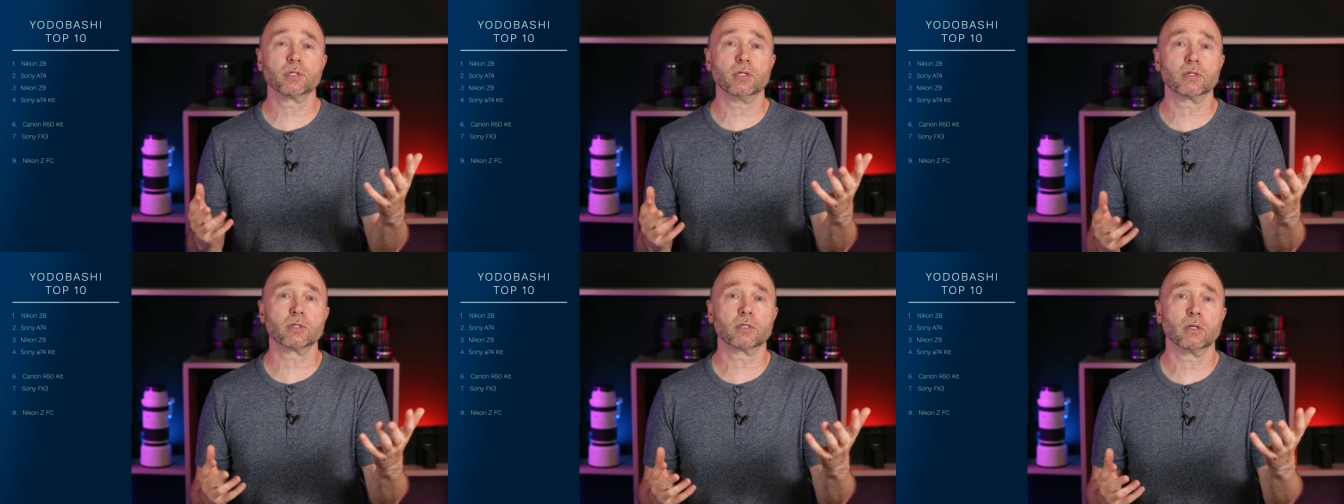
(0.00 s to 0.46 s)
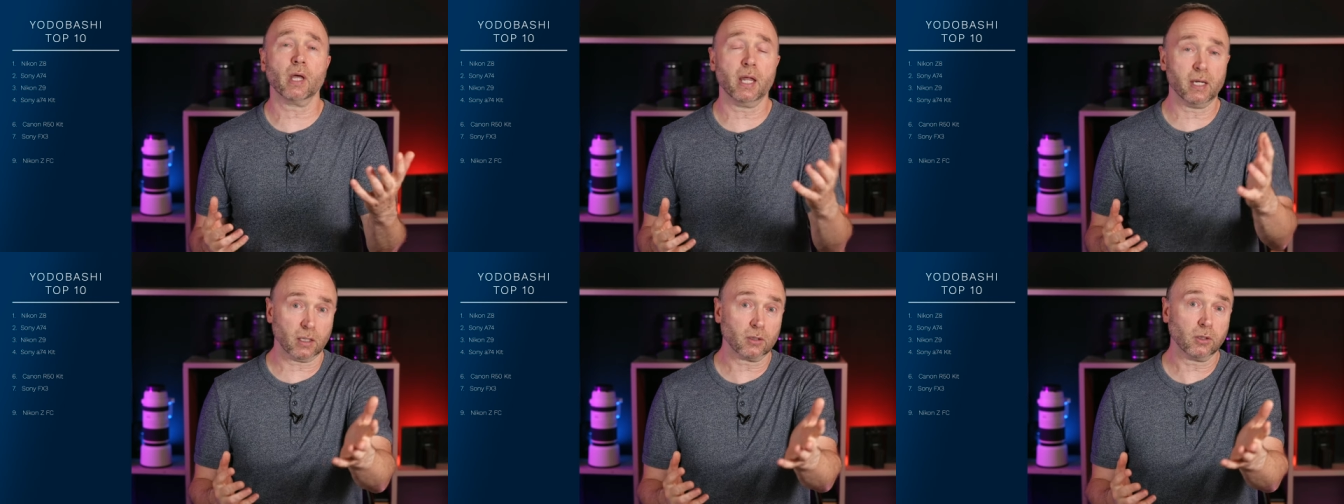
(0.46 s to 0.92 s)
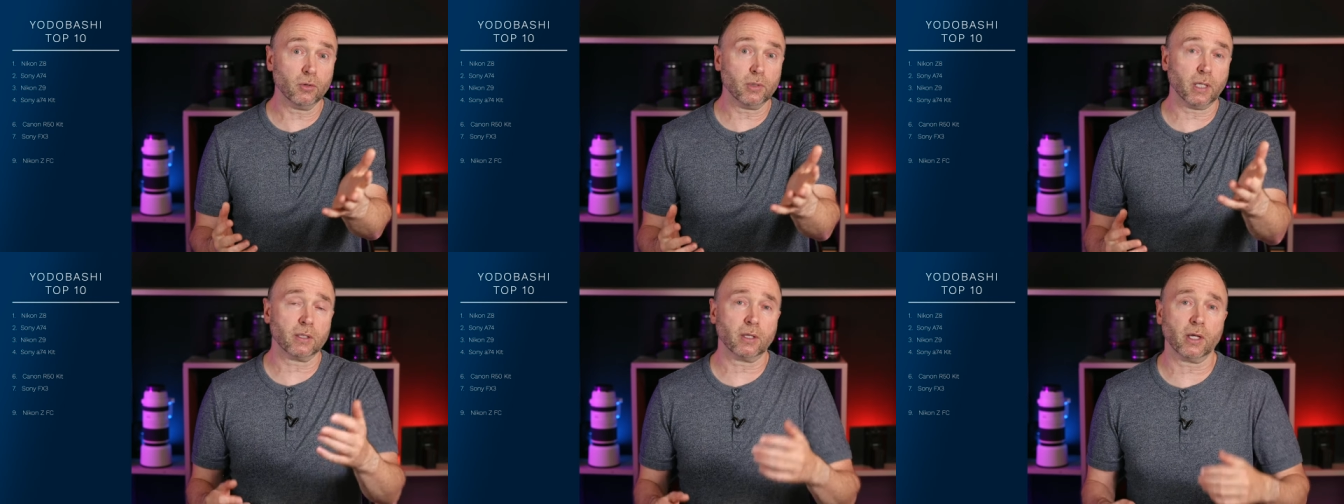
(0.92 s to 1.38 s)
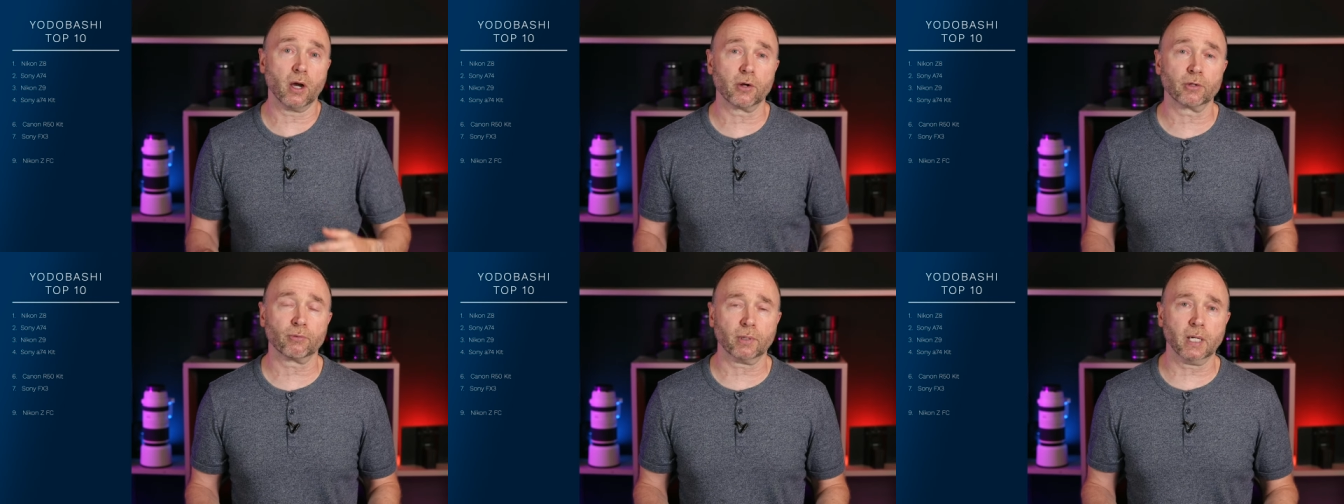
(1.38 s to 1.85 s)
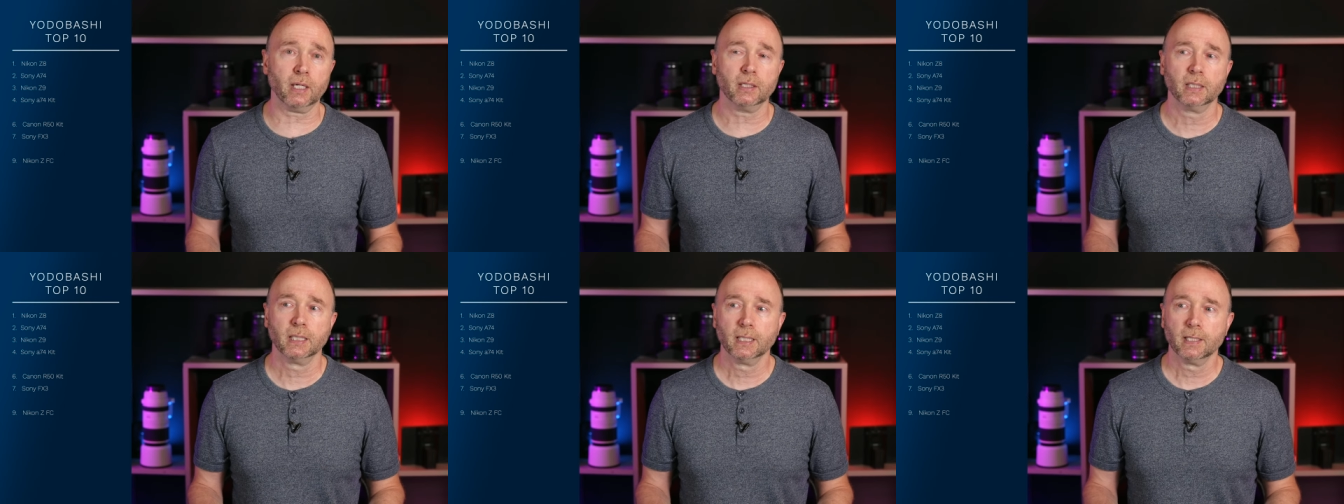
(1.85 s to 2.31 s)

since, and including the R three,